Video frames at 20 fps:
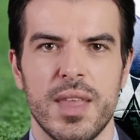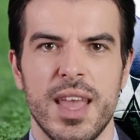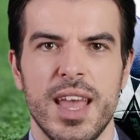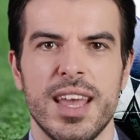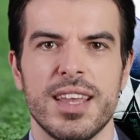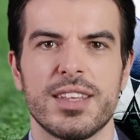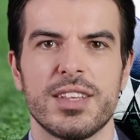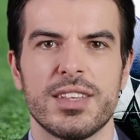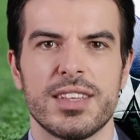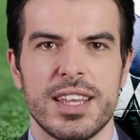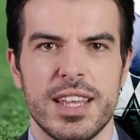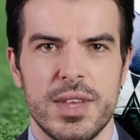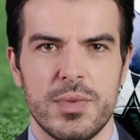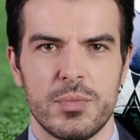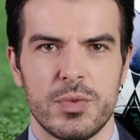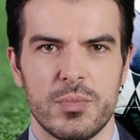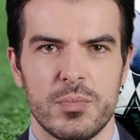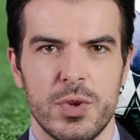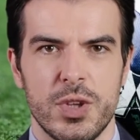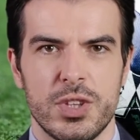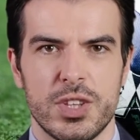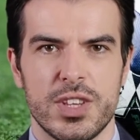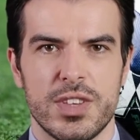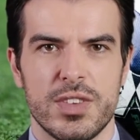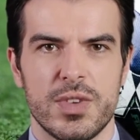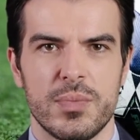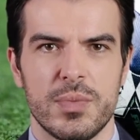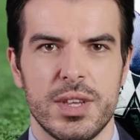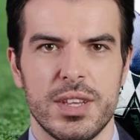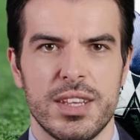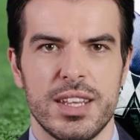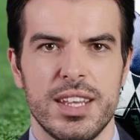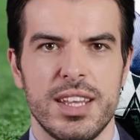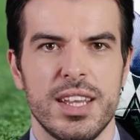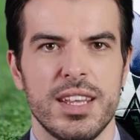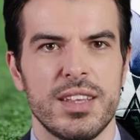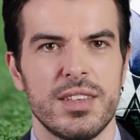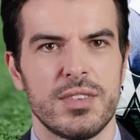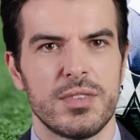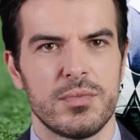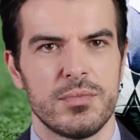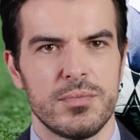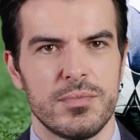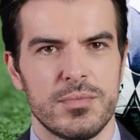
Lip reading: and the teams participating in it.